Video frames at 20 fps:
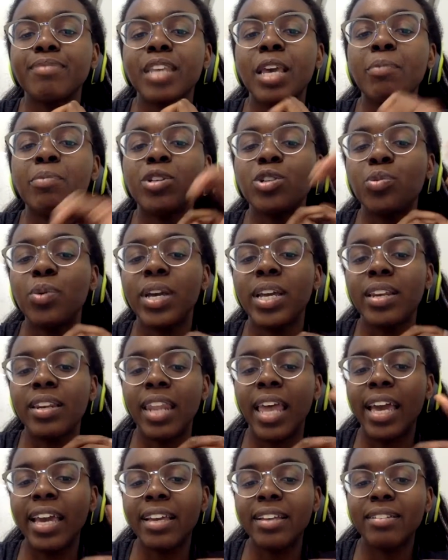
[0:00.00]
in between
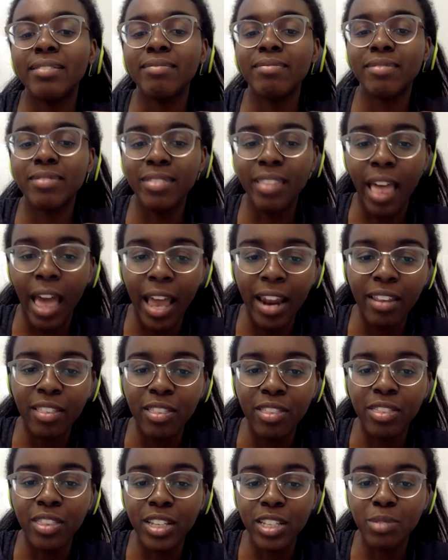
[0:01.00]
like the end
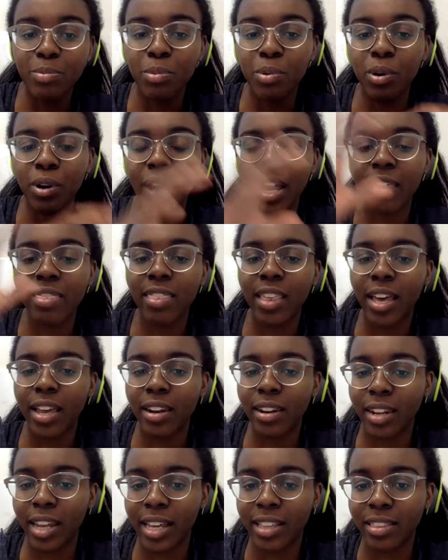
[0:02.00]
of this book and
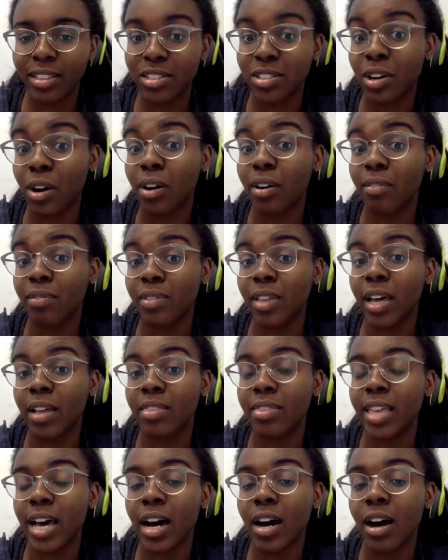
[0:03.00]
then like the start of the
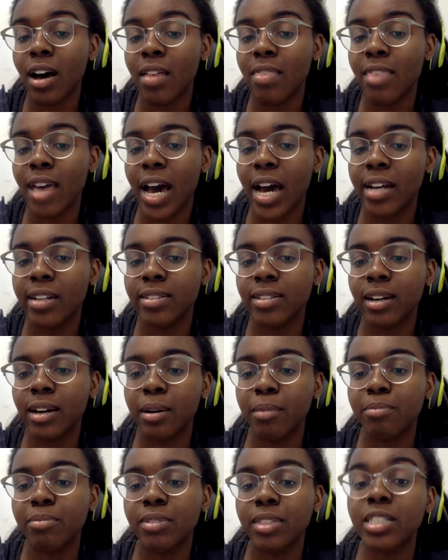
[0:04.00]

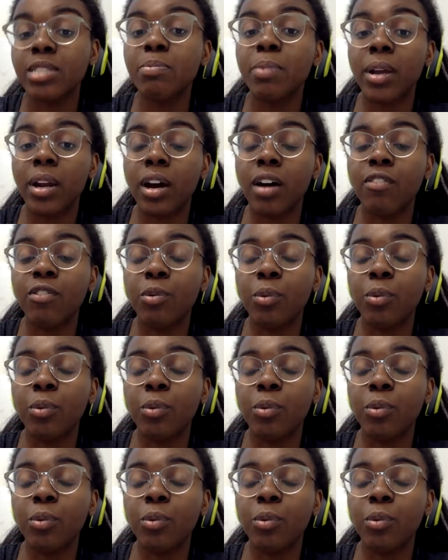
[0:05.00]
spinoff